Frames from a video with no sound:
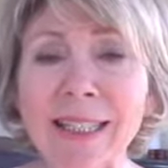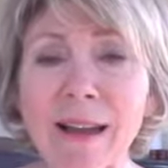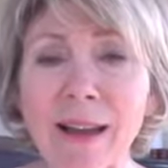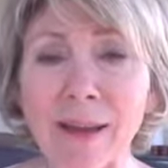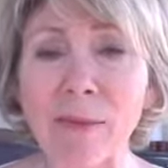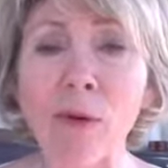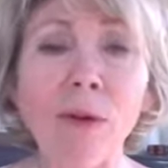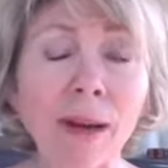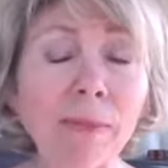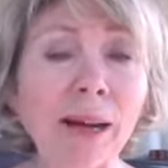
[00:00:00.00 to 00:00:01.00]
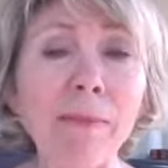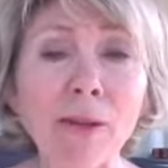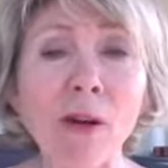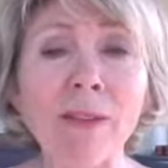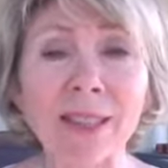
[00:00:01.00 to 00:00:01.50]
time, or let me
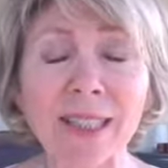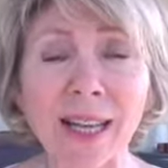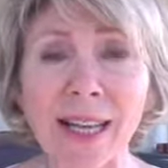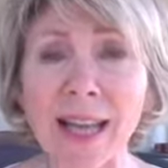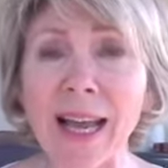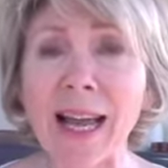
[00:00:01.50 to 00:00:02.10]
rather say,